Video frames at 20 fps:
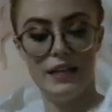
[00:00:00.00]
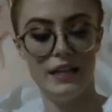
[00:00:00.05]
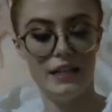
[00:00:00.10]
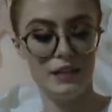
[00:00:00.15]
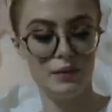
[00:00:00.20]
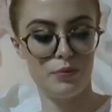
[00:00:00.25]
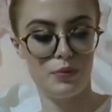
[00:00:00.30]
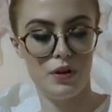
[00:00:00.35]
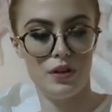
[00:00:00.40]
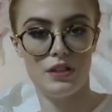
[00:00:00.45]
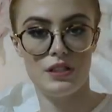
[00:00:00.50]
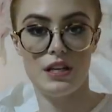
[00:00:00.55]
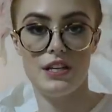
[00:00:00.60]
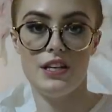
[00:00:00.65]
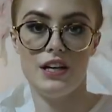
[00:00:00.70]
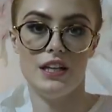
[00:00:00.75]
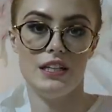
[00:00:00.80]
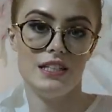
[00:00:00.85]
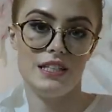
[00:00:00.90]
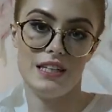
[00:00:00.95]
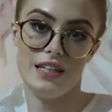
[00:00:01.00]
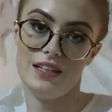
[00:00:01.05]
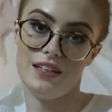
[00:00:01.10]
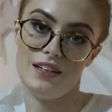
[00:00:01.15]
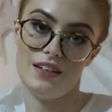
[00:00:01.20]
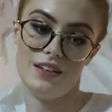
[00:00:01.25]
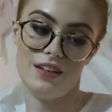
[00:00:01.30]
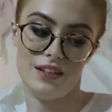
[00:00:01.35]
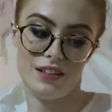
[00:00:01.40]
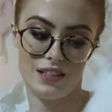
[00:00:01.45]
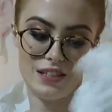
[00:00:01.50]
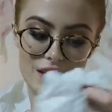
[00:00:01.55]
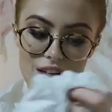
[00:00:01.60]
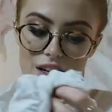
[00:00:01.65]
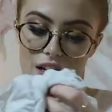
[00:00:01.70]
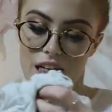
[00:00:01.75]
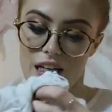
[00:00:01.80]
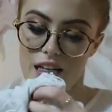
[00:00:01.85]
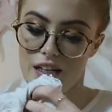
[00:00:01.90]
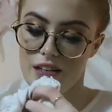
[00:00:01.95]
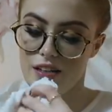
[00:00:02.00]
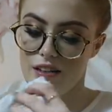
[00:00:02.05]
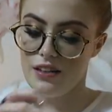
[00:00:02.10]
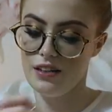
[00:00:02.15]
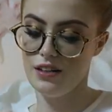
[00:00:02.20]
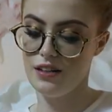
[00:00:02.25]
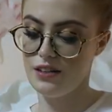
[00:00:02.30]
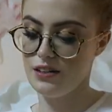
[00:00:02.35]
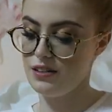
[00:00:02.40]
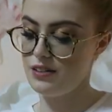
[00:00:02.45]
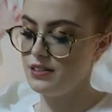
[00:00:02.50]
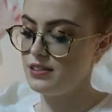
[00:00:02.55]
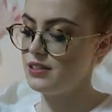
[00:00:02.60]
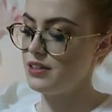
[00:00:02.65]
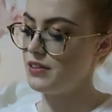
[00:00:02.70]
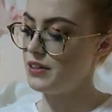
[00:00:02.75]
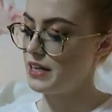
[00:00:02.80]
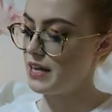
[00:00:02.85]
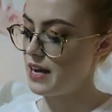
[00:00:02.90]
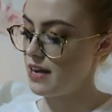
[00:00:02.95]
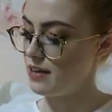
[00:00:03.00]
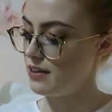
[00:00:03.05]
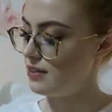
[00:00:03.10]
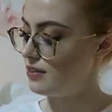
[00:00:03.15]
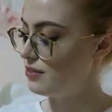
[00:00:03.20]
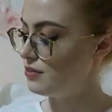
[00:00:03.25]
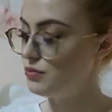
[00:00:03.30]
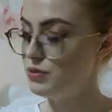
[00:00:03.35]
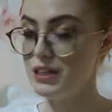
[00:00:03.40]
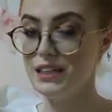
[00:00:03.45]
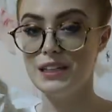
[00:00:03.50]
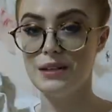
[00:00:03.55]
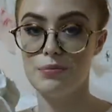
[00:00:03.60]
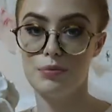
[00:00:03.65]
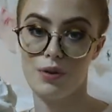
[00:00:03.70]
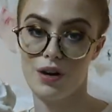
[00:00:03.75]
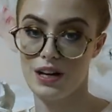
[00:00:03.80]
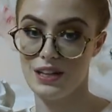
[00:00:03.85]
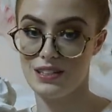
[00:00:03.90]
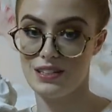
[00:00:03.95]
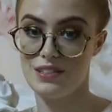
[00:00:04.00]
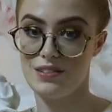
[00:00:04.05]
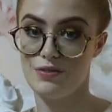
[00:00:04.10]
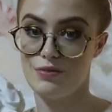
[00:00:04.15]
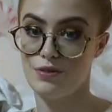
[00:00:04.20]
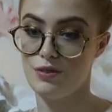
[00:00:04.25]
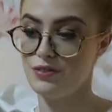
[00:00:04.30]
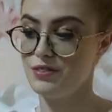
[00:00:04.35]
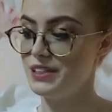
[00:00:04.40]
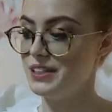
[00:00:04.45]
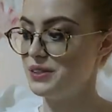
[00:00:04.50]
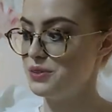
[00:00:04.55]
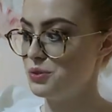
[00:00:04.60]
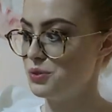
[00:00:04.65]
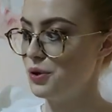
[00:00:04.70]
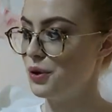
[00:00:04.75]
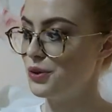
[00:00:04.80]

And this was 19.99. So again, really good price for a really cool